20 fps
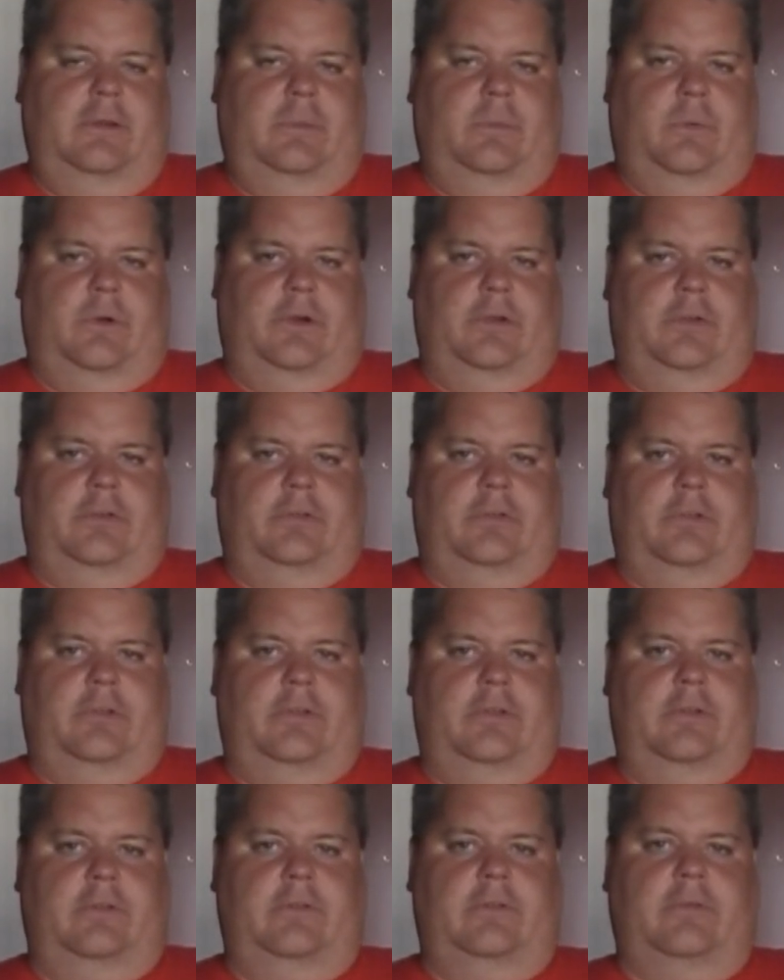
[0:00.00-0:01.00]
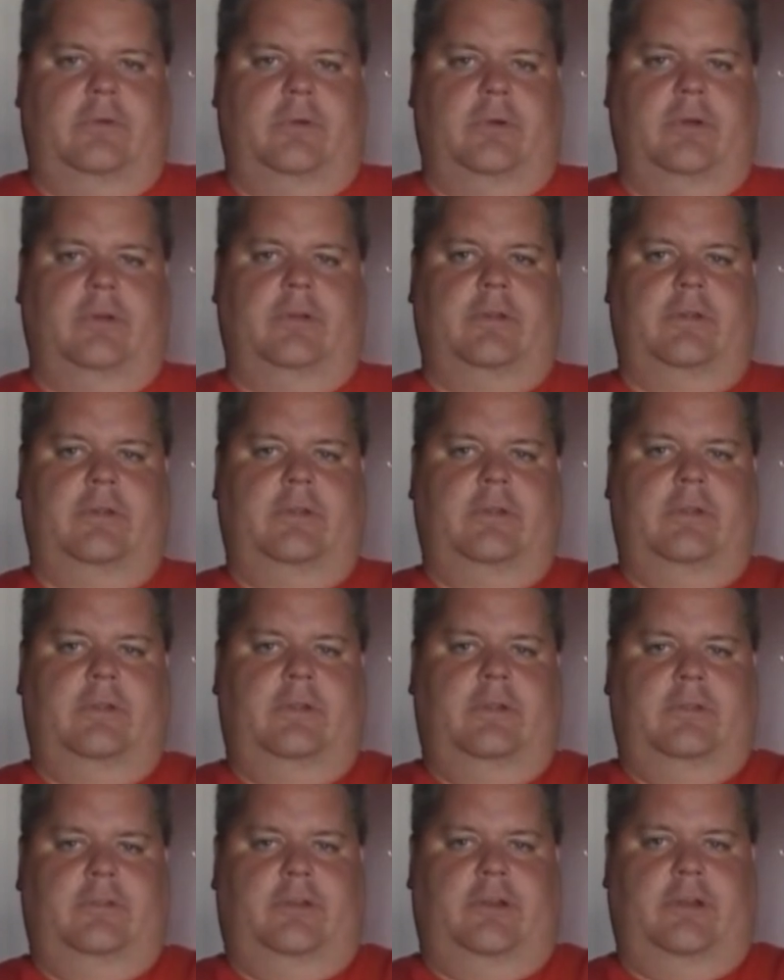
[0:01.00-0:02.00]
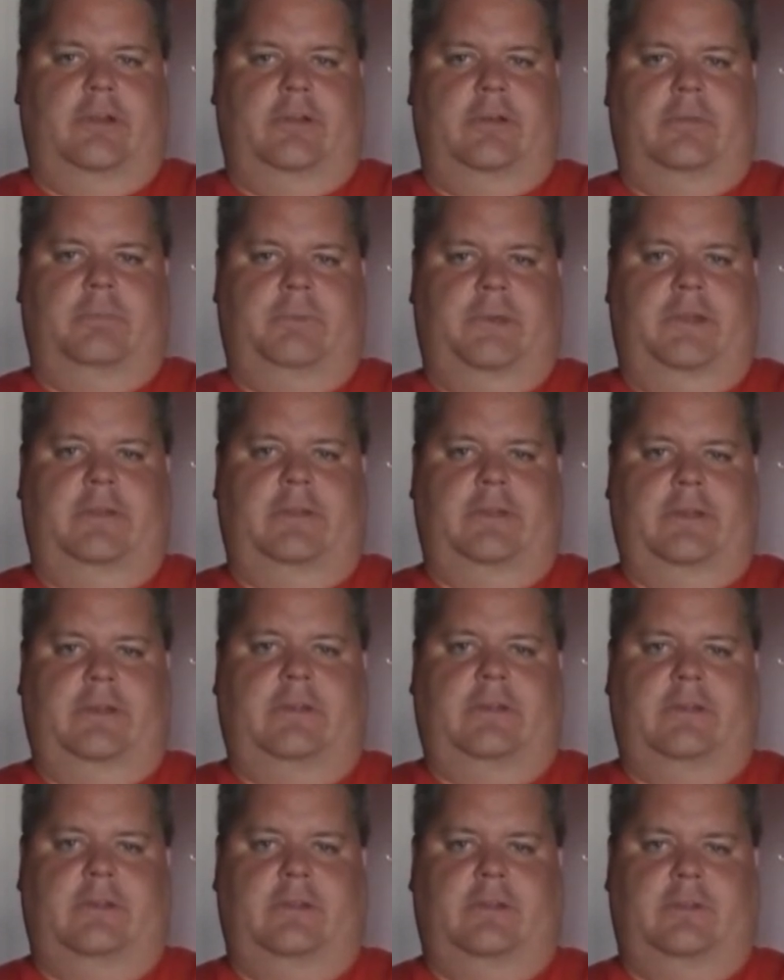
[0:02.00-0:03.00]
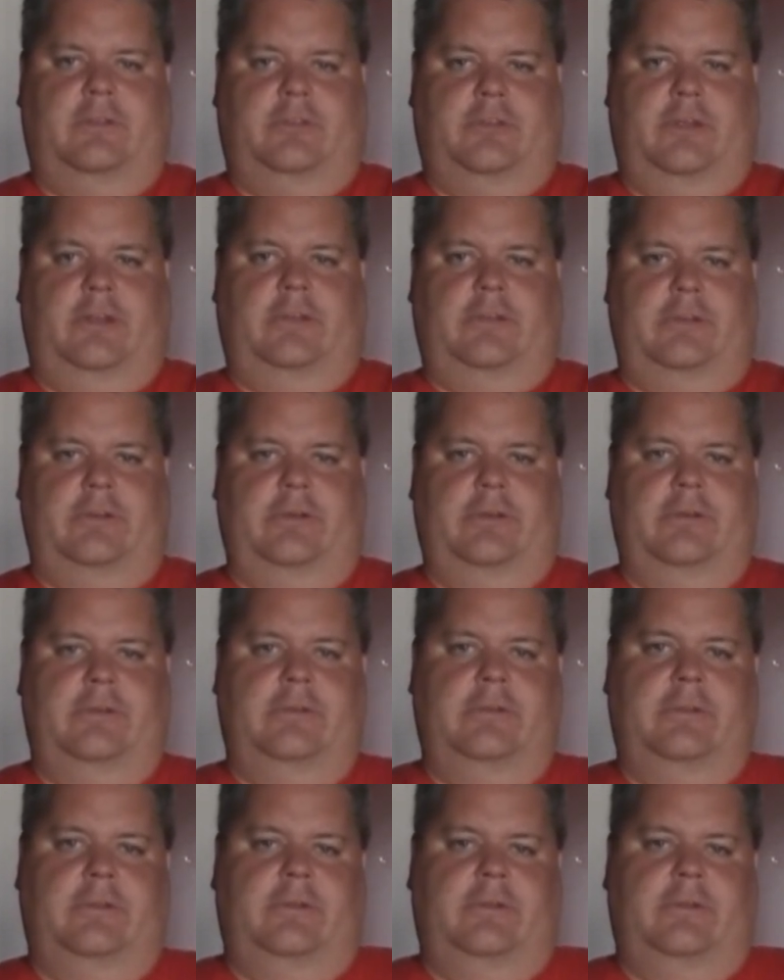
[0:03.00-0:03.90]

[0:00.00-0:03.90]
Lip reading: was forward Tyler Pitlick, a center.